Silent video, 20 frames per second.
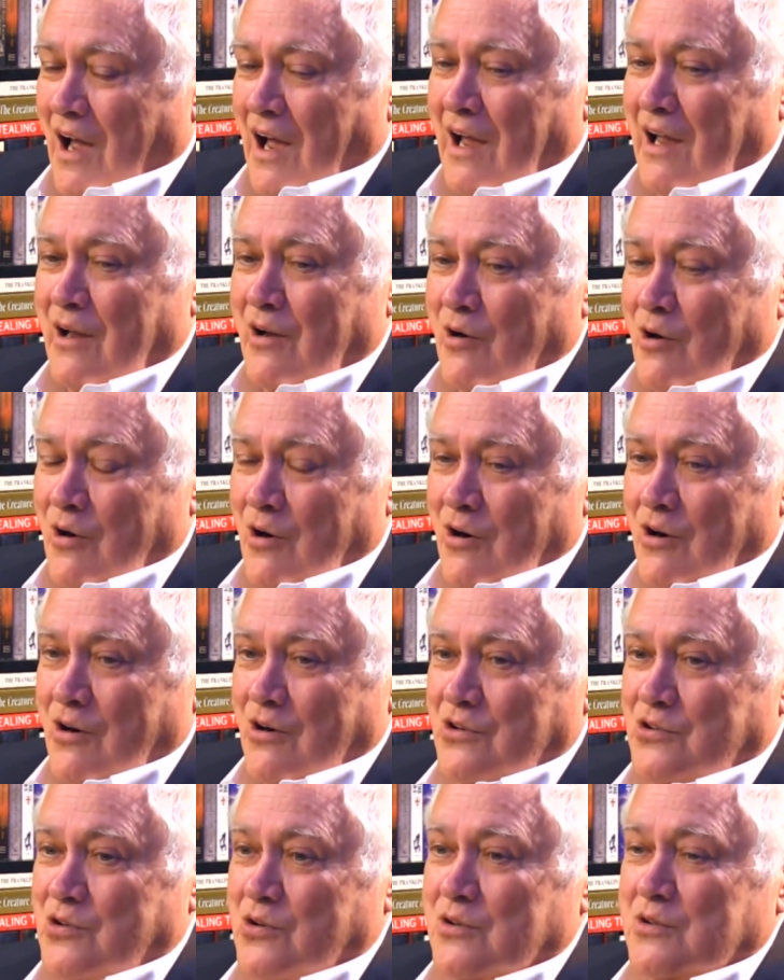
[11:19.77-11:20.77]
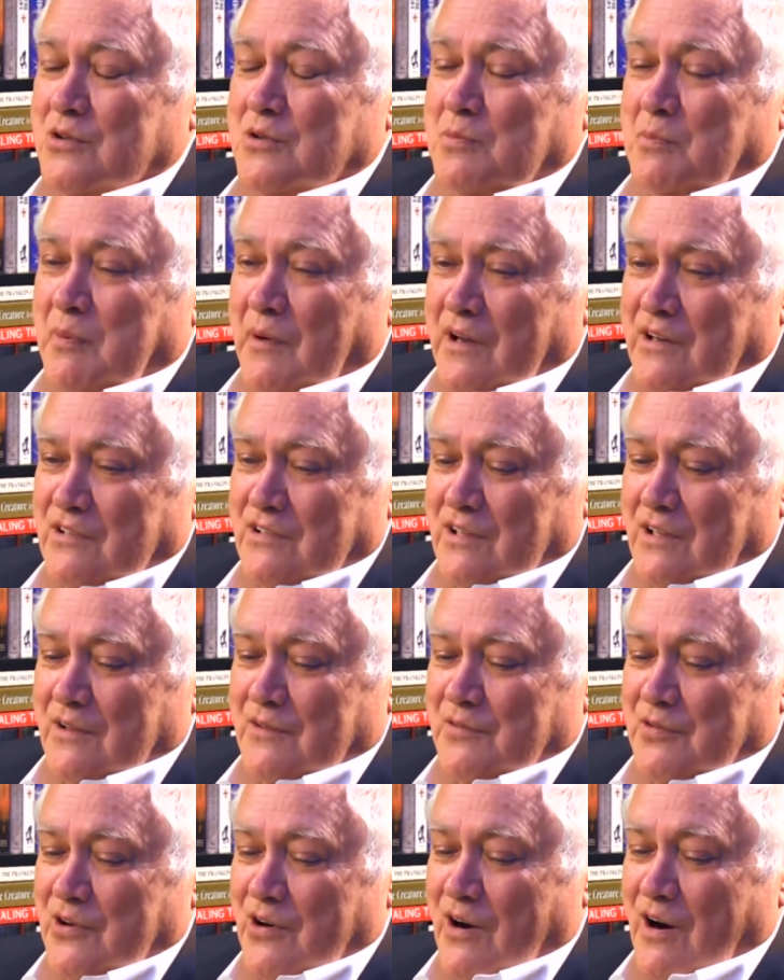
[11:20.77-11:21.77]
I urge you, especially
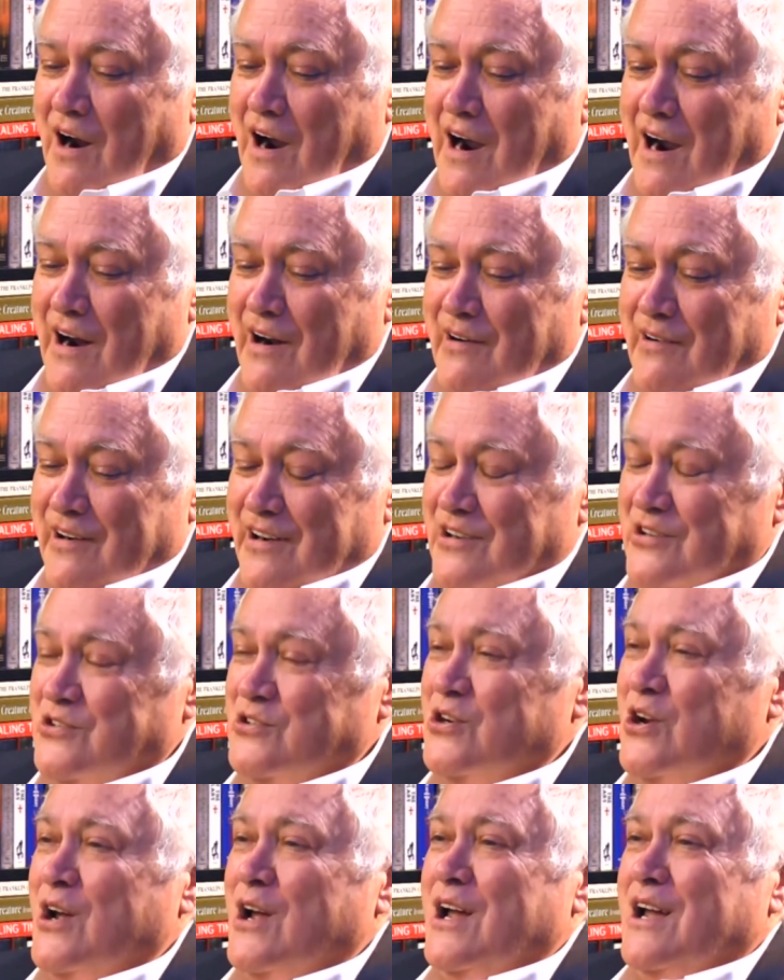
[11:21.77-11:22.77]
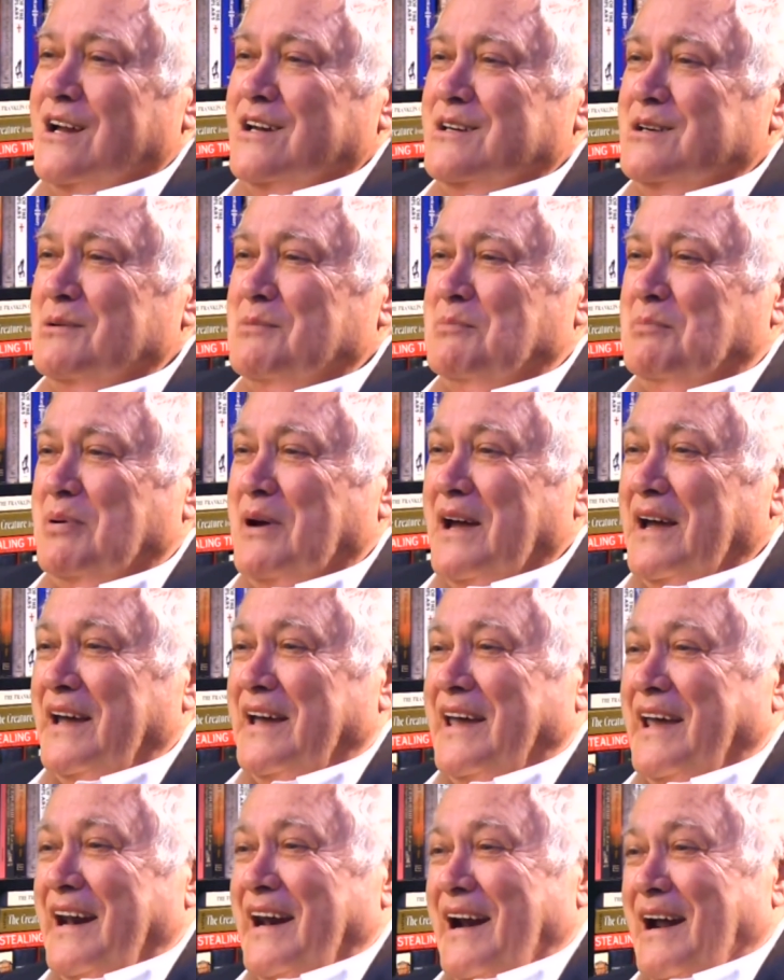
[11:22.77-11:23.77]
if you're Irish, to
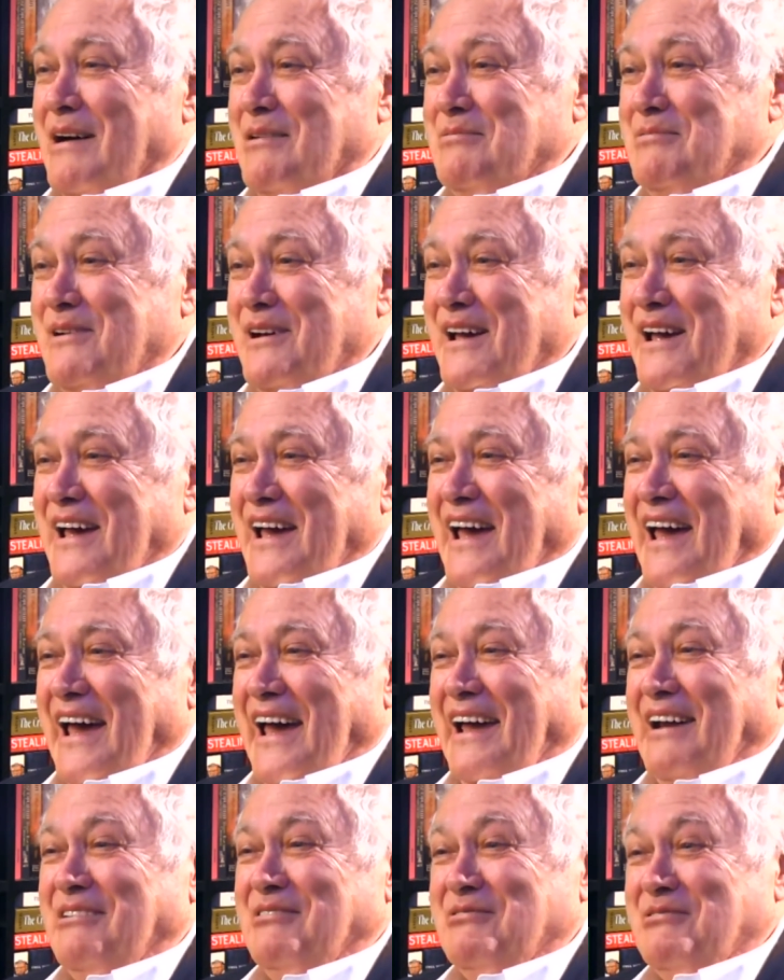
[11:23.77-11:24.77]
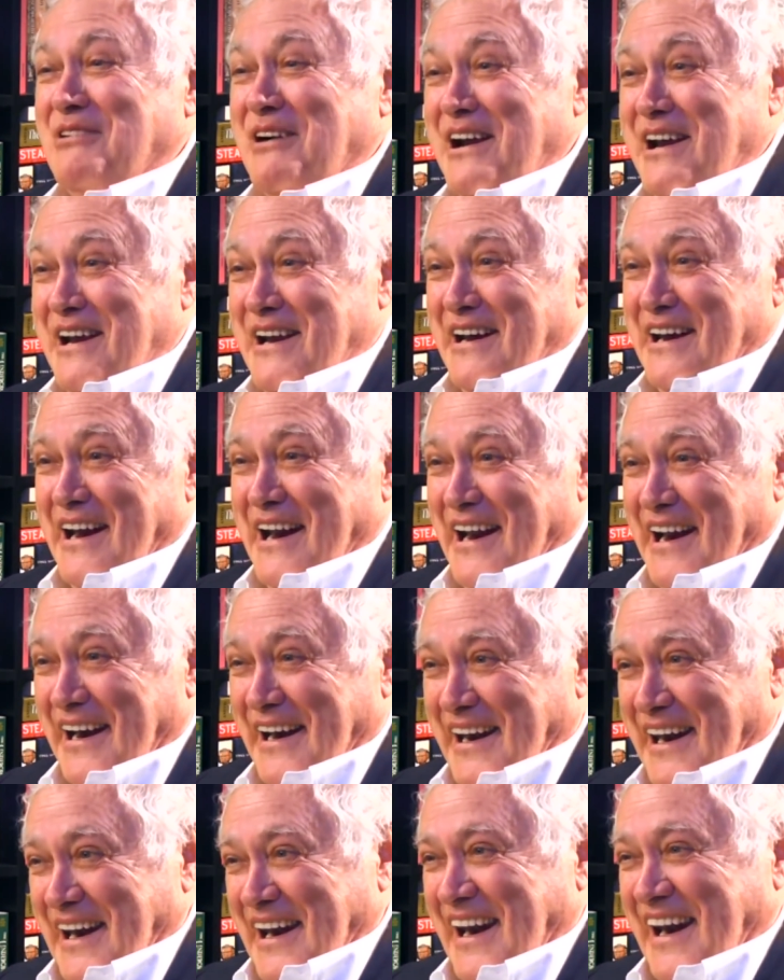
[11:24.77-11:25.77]
pick it up and read
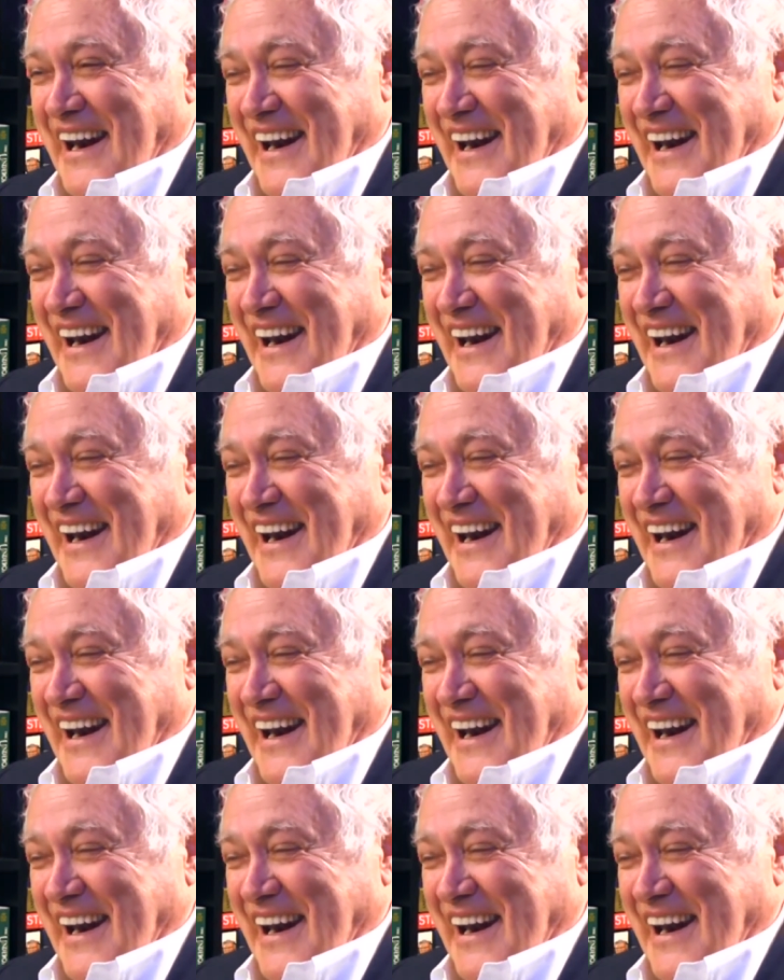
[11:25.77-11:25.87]
it.